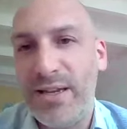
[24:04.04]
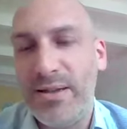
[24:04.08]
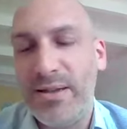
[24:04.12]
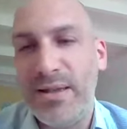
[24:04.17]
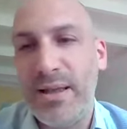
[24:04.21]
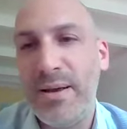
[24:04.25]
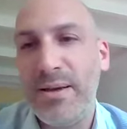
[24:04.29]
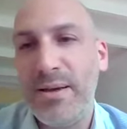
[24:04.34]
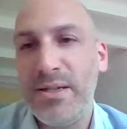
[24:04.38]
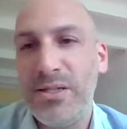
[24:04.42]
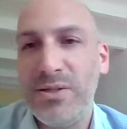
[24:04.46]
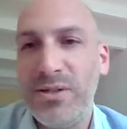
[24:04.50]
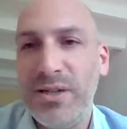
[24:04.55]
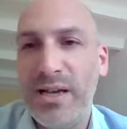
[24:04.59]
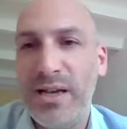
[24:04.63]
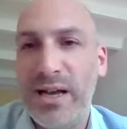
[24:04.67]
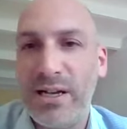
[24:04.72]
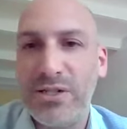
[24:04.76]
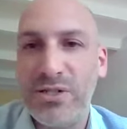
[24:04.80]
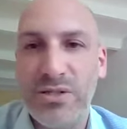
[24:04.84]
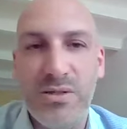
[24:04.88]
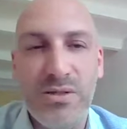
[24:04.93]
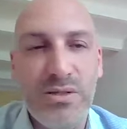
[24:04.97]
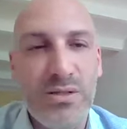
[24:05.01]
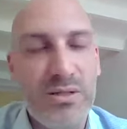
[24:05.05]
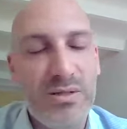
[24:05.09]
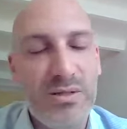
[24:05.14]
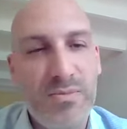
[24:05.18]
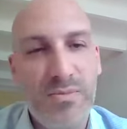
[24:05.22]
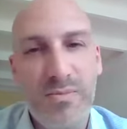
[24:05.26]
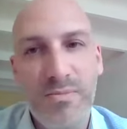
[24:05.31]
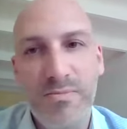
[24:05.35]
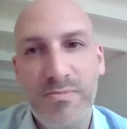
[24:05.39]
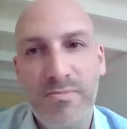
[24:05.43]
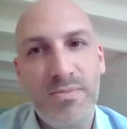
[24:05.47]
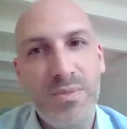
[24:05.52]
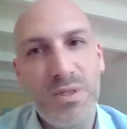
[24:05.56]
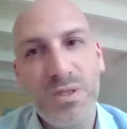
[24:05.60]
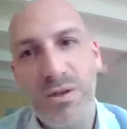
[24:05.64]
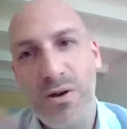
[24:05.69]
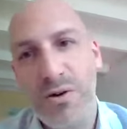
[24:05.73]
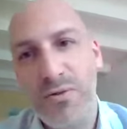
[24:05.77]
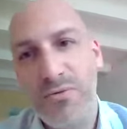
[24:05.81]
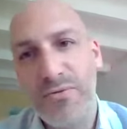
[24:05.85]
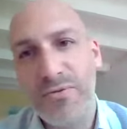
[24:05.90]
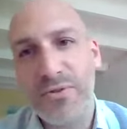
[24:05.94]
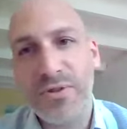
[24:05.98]
adaptation actions,
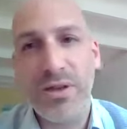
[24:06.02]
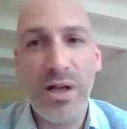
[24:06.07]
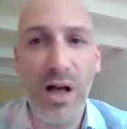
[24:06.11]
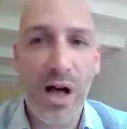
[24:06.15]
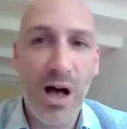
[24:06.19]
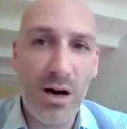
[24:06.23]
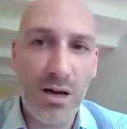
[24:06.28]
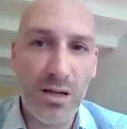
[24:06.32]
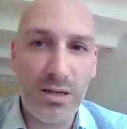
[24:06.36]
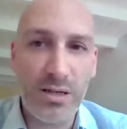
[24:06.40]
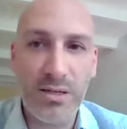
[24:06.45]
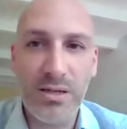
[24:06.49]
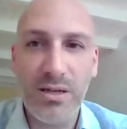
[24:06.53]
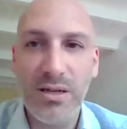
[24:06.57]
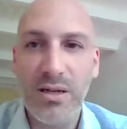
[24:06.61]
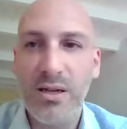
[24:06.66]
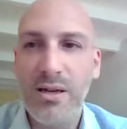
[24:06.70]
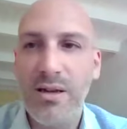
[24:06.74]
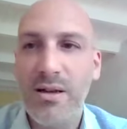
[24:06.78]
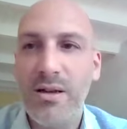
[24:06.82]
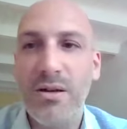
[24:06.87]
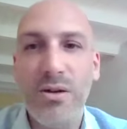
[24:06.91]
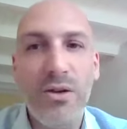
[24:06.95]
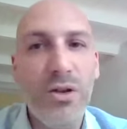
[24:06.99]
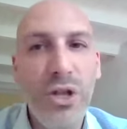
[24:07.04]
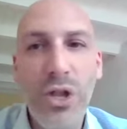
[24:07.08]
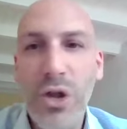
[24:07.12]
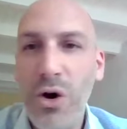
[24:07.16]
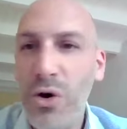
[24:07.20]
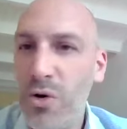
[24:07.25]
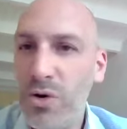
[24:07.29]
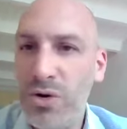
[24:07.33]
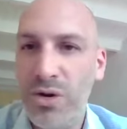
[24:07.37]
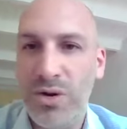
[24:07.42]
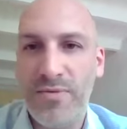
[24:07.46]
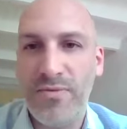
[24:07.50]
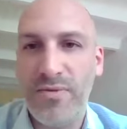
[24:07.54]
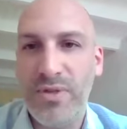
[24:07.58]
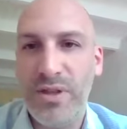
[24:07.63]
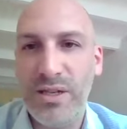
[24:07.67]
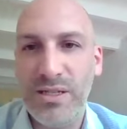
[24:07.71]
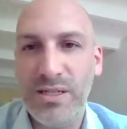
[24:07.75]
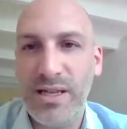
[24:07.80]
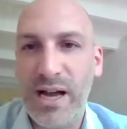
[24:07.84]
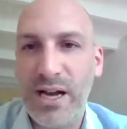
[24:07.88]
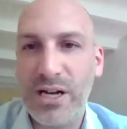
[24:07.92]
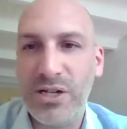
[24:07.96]
soft, hard. None of
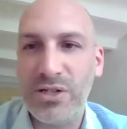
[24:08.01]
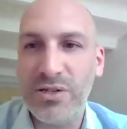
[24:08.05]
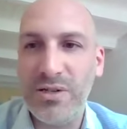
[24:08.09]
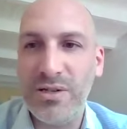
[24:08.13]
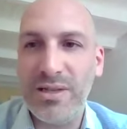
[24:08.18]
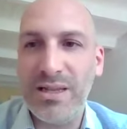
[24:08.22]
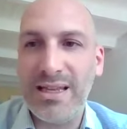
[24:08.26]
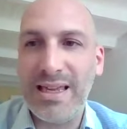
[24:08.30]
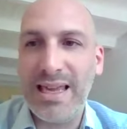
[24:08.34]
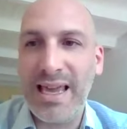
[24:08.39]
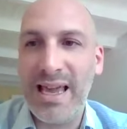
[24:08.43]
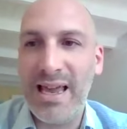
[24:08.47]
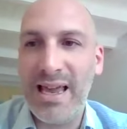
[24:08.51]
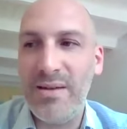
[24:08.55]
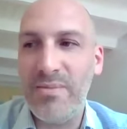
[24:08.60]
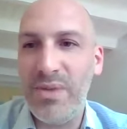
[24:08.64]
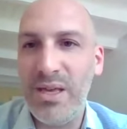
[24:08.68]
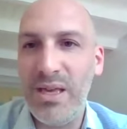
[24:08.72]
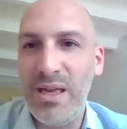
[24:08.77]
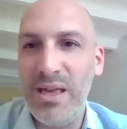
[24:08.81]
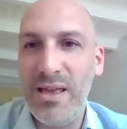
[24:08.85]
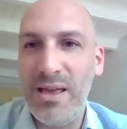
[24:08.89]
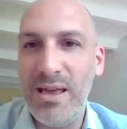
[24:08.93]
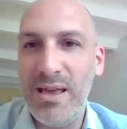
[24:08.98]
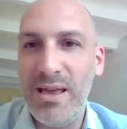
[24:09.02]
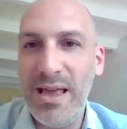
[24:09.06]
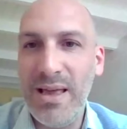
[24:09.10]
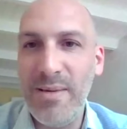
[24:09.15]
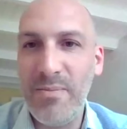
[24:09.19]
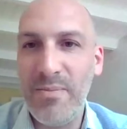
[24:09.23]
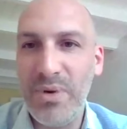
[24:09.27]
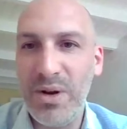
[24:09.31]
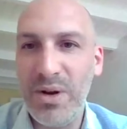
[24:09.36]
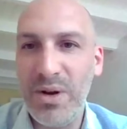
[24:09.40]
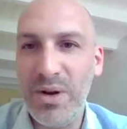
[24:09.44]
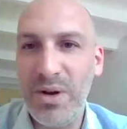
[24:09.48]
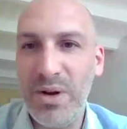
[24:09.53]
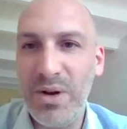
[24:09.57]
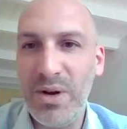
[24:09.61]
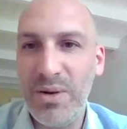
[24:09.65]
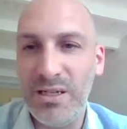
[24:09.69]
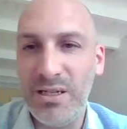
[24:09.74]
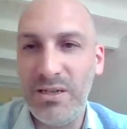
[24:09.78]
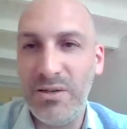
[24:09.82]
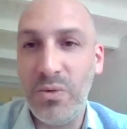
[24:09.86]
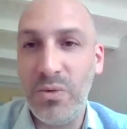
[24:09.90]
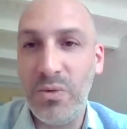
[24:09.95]
these actions can be
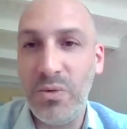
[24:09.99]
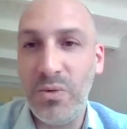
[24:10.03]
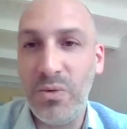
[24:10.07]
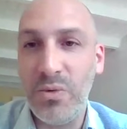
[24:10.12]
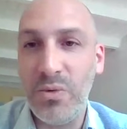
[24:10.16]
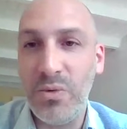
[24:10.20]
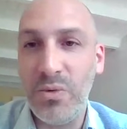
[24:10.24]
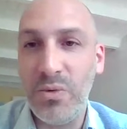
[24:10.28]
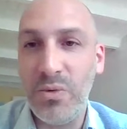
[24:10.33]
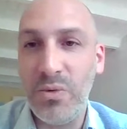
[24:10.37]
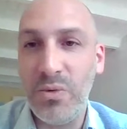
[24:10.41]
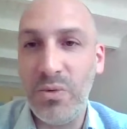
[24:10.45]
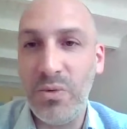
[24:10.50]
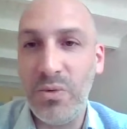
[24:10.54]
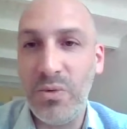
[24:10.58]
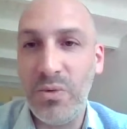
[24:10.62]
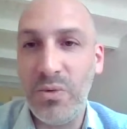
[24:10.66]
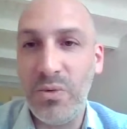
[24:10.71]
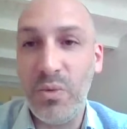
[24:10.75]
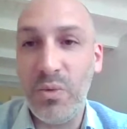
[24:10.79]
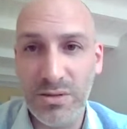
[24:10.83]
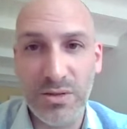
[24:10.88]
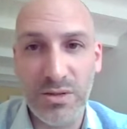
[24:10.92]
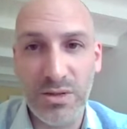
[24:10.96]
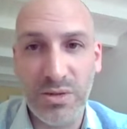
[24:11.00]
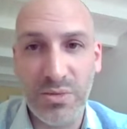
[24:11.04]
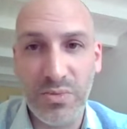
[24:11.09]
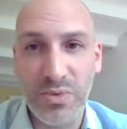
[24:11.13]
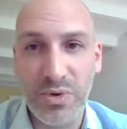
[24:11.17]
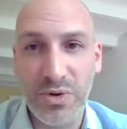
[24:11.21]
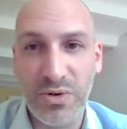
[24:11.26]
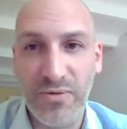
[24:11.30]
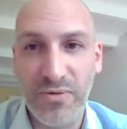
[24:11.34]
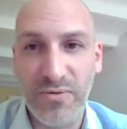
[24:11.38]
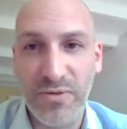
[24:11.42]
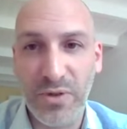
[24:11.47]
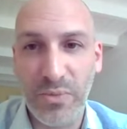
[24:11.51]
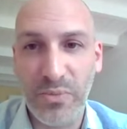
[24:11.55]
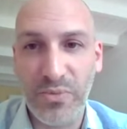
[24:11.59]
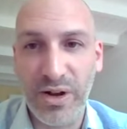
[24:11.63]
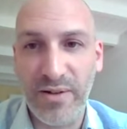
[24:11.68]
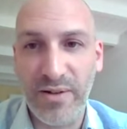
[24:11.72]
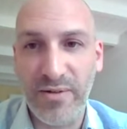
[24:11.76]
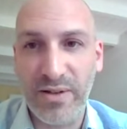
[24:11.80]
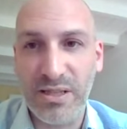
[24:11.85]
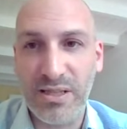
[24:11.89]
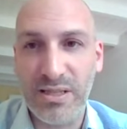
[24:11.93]
implemented without the support of the
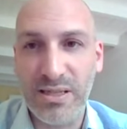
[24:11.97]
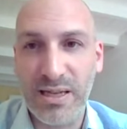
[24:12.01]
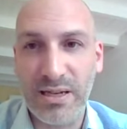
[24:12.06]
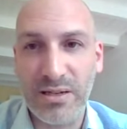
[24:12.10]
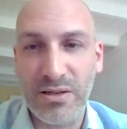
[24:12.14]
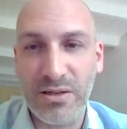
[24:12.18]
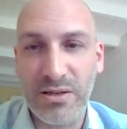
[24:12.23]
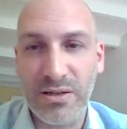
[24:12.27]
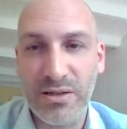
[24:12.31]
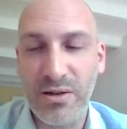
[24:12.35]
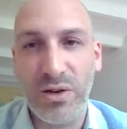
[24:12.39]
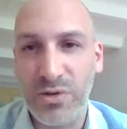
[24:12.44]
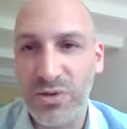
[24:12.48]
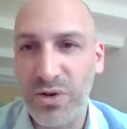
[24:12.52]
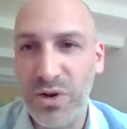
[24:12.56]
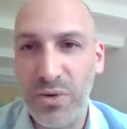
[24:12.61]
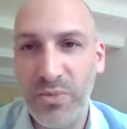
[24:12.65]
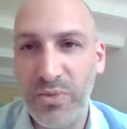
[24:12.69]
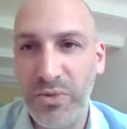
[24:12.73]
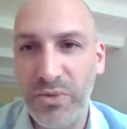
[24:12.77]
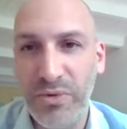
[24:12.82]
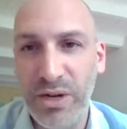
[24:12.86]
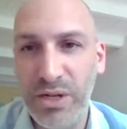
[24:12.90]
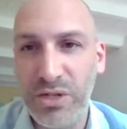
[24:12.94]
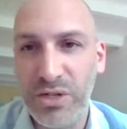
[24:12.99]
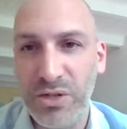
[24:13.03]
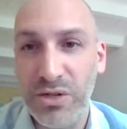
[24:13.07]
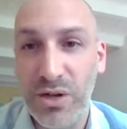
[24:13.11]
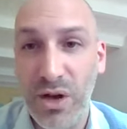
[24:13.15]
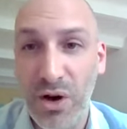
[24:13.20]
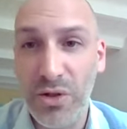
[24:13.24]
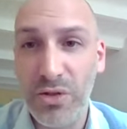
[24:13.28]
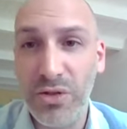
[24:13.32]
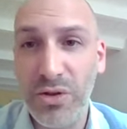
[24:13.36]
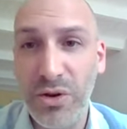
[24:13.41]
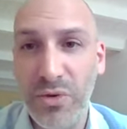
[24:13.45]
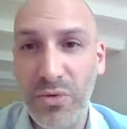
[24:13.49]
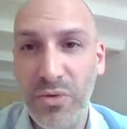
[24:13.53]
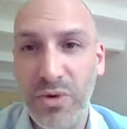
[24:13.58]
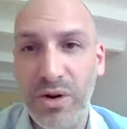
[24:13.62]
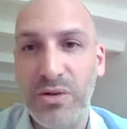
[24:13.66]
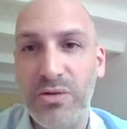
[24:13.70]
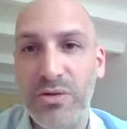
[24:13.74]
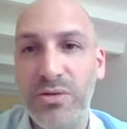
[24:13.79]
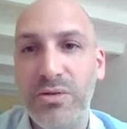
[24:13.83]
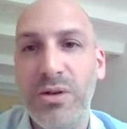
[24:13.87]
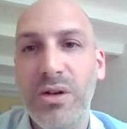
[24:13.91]
private sector, without cooperation on the
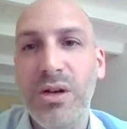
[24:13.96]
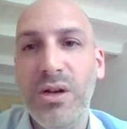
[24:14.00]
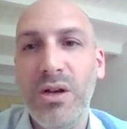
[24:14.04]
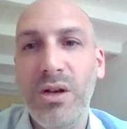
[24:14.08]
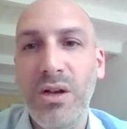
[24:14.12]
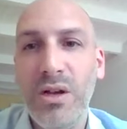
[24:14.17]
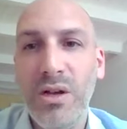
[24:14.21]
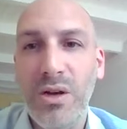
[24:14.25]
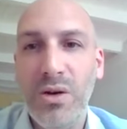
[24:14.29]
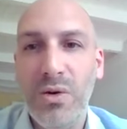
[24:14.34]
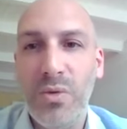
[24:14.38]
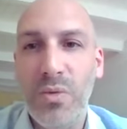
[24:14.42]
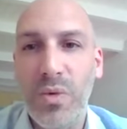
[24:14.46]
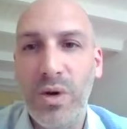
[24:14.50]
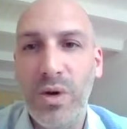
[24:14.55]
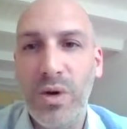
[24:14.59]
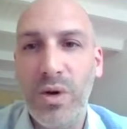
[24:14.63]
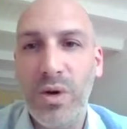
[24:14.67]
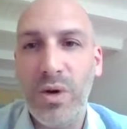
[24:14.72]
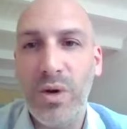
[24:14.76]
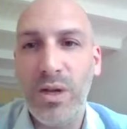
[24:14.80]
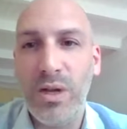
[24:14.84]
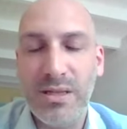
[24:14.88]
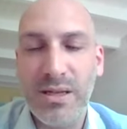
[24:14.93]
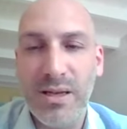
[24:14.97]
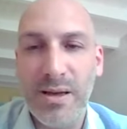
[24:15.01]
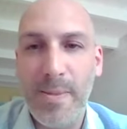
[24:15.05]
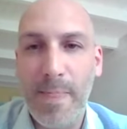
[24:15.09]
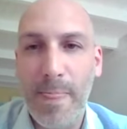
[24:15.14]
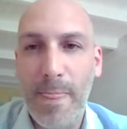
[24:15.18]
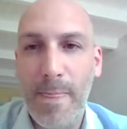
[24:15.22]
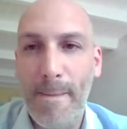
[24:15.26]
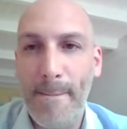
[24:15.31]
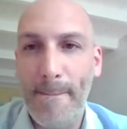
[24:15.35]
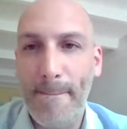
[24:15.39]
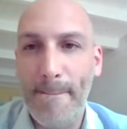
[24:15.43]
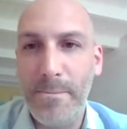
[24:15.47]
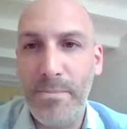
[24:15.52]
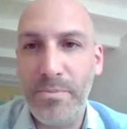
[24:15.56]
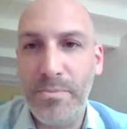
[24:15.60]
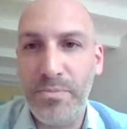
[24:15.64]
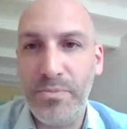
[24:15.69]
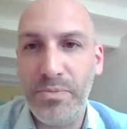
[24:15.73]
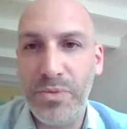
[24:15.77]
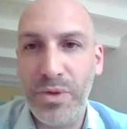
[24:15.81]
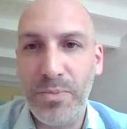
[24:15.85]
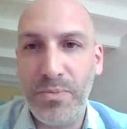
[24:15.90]
ground with
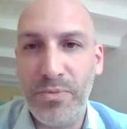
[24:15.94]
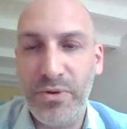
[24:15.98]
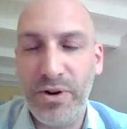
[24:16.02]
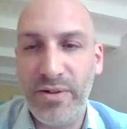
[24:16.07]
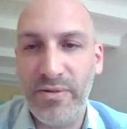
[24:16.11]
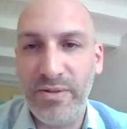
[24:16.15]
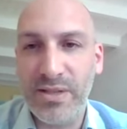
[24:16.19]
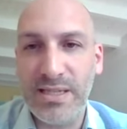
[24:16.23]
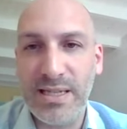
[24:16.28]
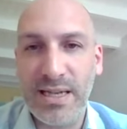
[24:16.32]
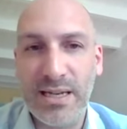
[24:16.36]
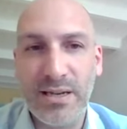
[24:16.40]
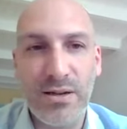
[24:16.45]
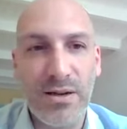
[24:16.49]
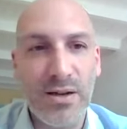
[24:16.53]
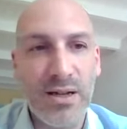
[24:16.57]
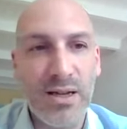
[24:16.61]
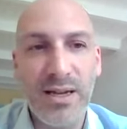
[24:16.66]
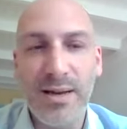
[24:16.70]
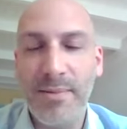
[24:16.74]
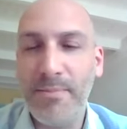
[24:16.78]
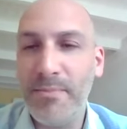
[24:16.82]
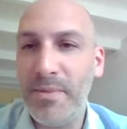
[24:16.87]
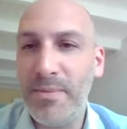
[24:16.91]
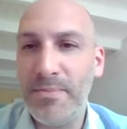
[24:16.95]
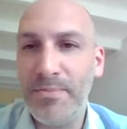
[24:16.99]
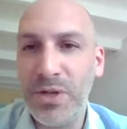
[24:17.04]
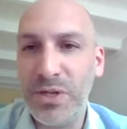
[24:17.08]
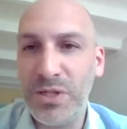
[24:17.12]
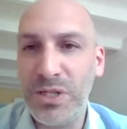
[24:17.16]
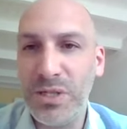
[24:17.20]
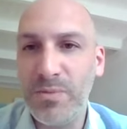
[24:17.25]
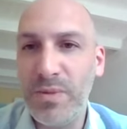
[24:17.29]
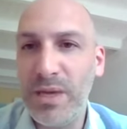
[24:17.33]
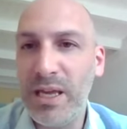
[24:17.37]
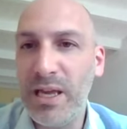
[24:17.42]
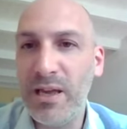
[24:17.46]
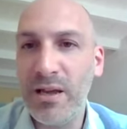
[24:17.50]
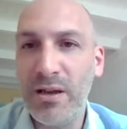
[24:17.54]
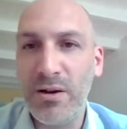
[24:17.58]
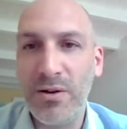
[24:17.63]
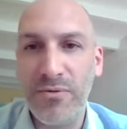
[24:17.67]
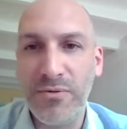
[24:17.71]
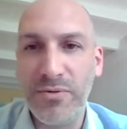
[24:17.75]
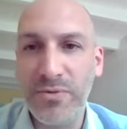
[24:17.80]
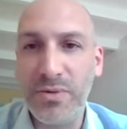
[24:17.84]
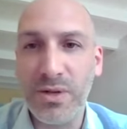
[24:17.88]
the private sector. And I'm not
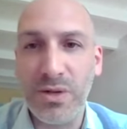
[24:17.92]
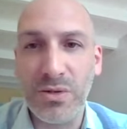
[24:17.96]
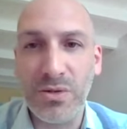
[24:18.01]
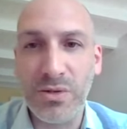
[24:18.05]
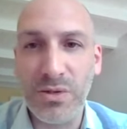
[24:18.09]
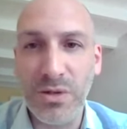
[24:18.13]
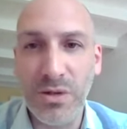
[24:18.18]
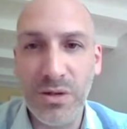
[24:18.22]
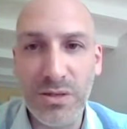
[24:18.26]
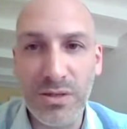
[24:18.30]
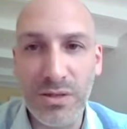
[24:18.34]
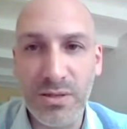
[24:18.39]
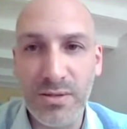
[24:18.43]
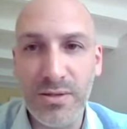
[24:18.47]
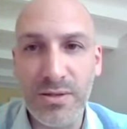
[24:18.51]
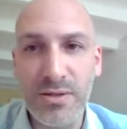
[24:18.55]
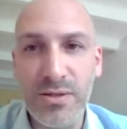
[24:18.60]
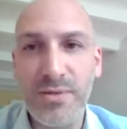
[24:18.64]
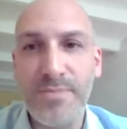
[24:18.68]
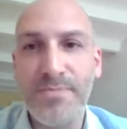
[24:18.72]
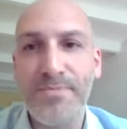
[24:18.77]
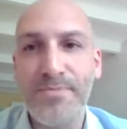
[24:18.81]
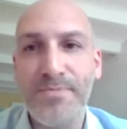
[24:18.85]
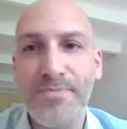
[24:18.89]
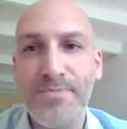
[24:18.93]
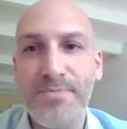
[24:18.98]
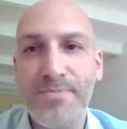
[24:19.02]
speaking of consultant